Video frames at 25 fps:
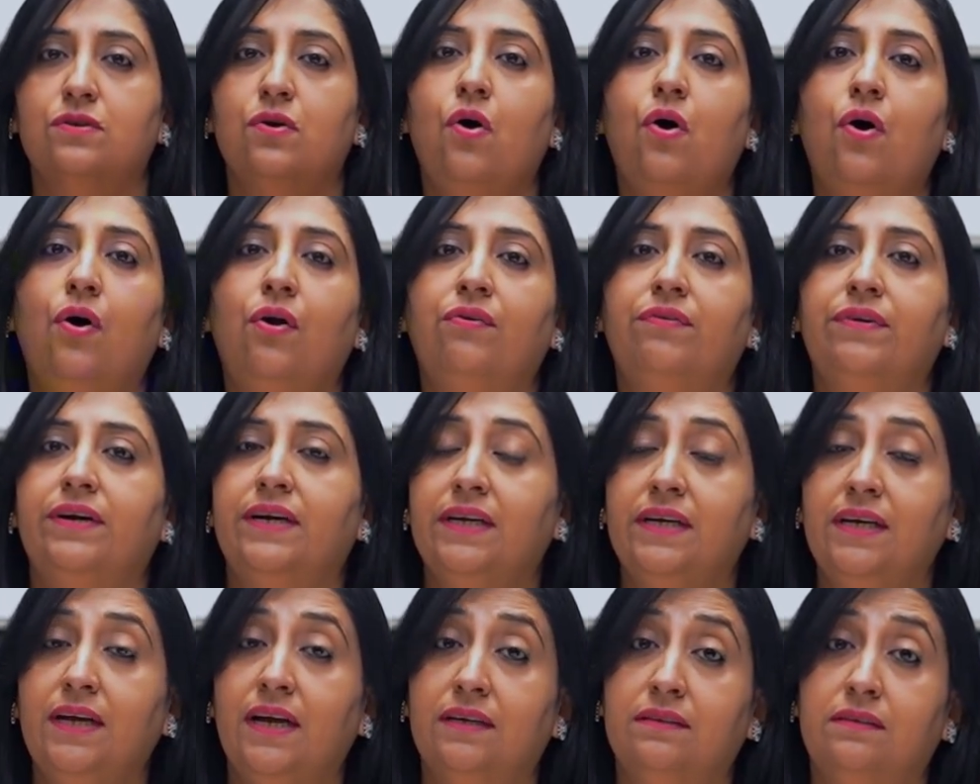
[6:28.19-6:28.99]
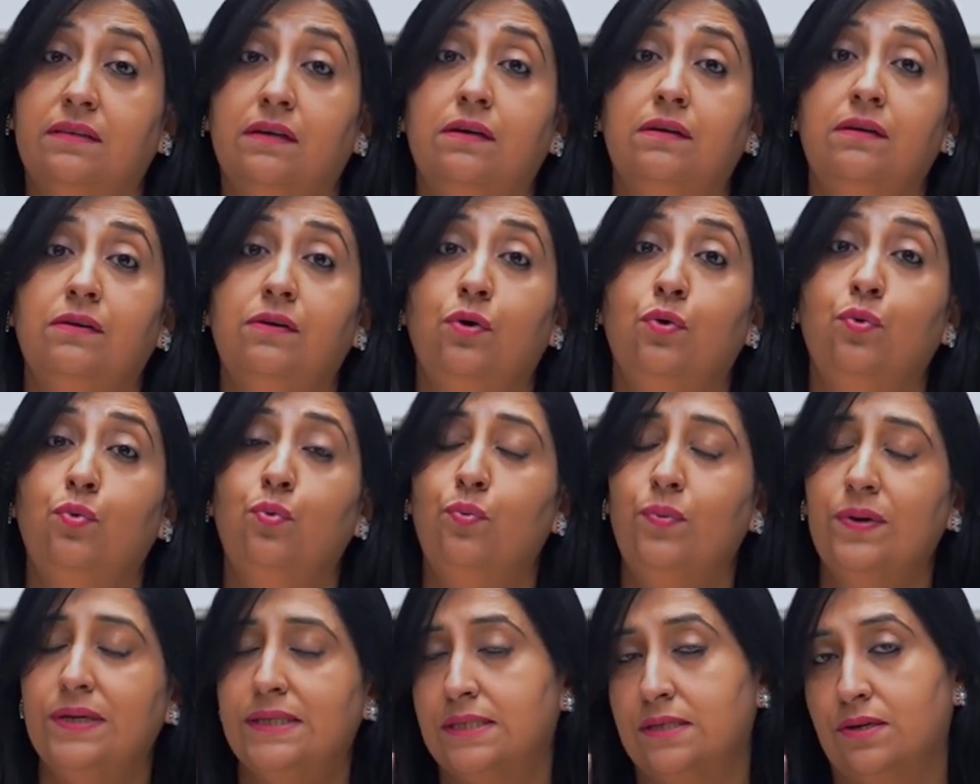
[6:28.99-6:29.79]
already at the
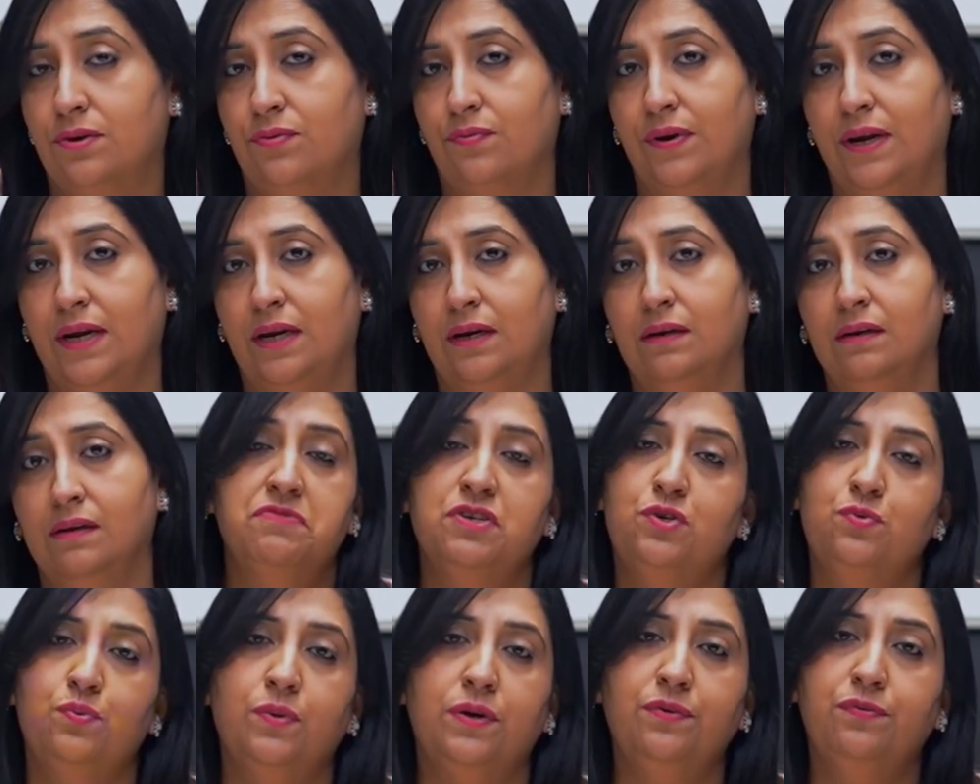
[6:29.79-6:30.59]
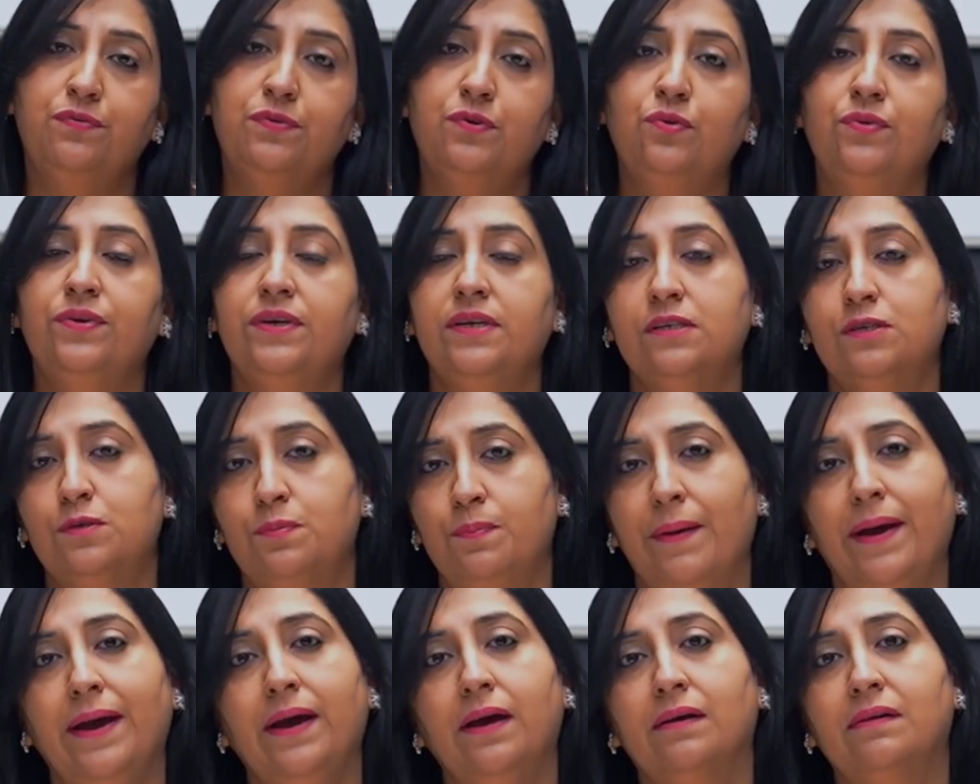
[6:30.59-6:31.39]
lowest rate, which were a few years
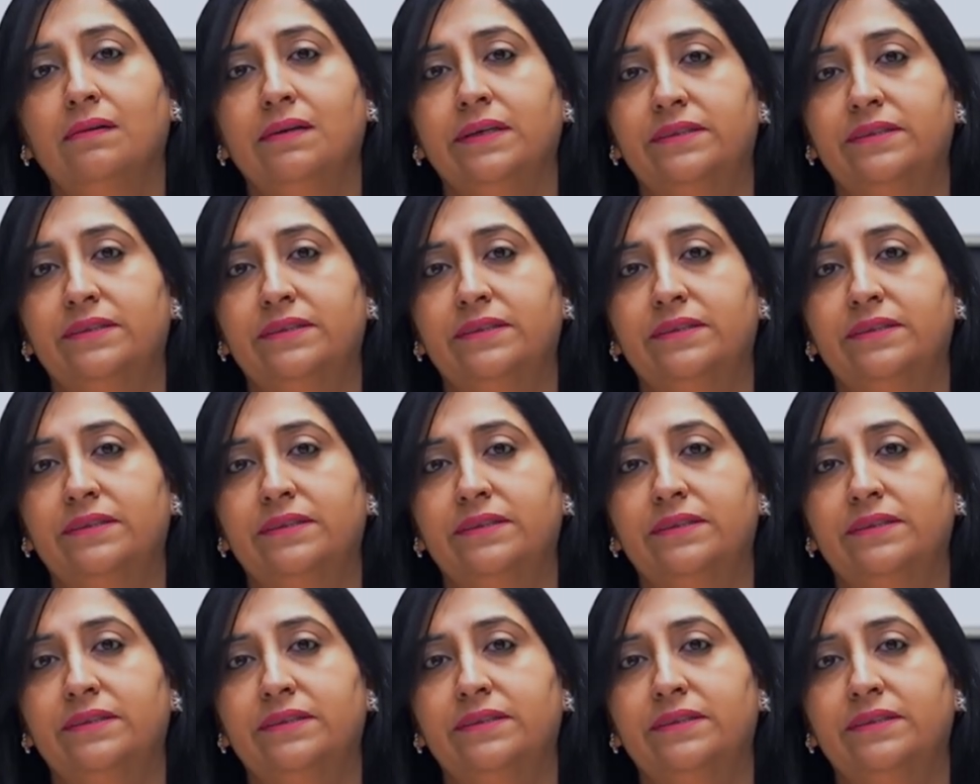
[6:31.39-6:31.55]
back.